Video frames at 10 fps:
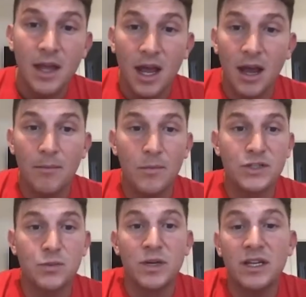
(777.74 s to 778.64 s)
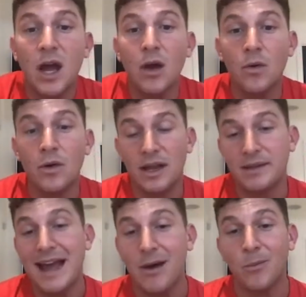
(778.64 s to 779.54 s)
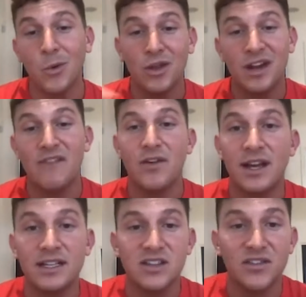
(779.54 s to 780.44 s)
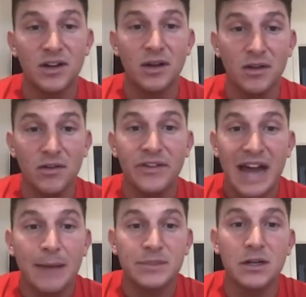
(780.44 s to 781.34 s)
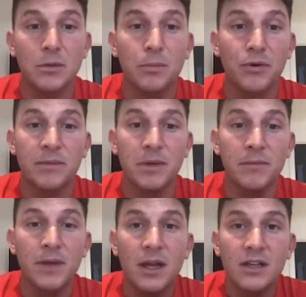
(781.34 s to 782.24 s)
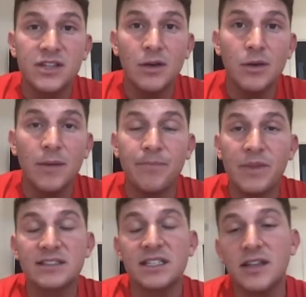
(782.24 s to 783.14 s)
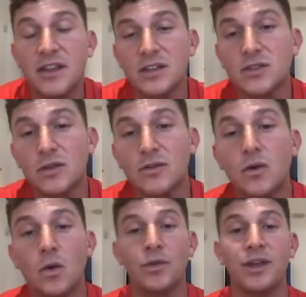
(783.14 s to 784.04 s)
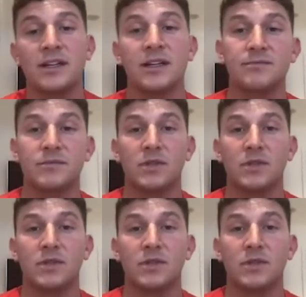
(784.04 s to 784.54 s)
which we know now more than ever is of an absolute premium. So that's another sort of core thing or